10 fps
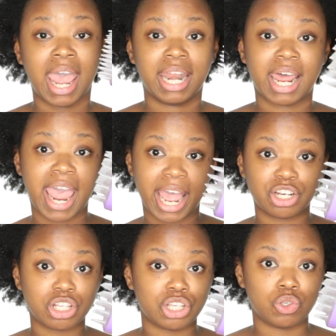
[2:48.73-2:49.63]
and I
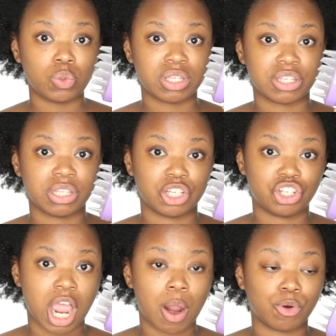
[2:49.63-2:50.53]
actually use this in the
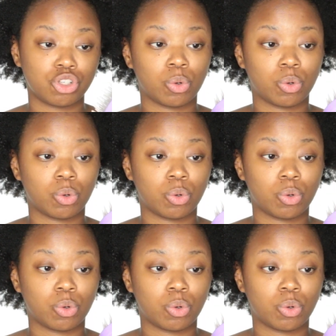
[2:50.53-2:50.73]
shower.